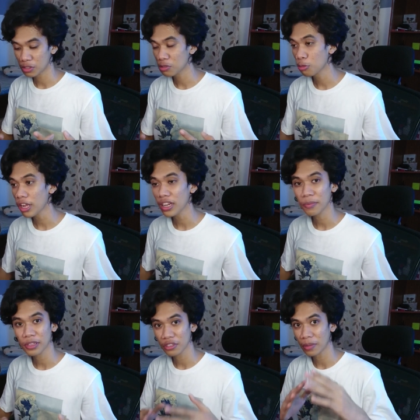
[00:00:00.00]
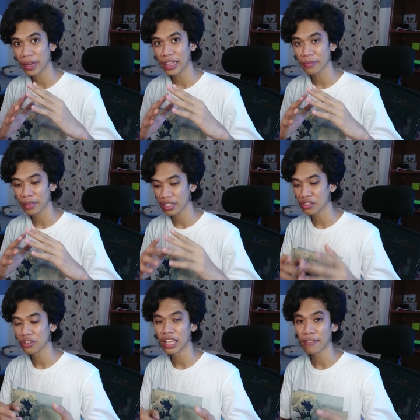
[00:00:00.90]
straight up into the mic because
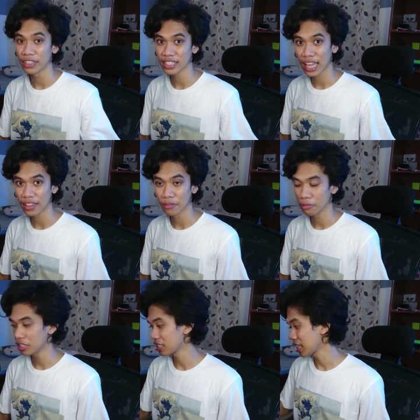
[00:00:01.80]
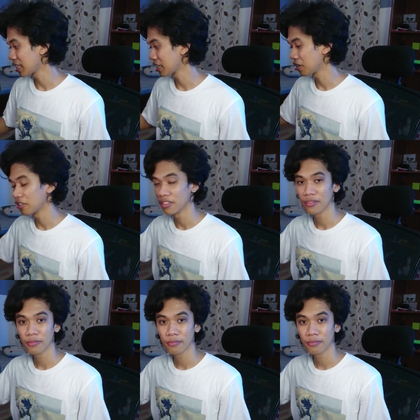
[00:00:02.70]
you only have a stand, which is standing on